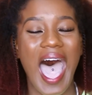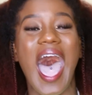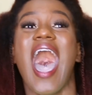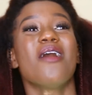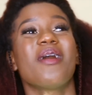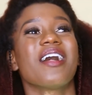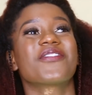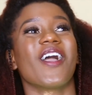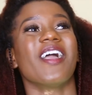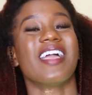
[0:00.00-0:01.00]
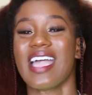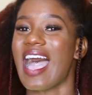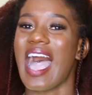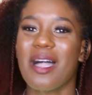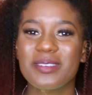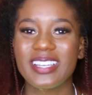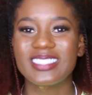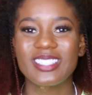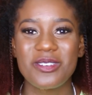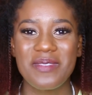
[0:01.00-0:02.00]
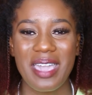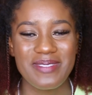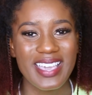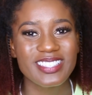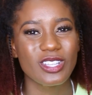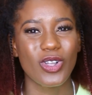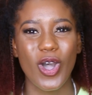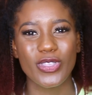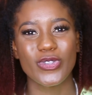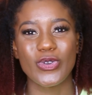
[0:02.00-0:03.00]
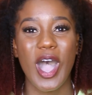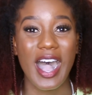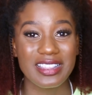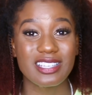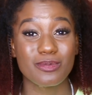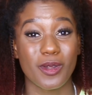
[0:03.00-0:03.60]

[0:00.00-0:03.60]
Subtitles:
However, I'm going to do my best to go through all these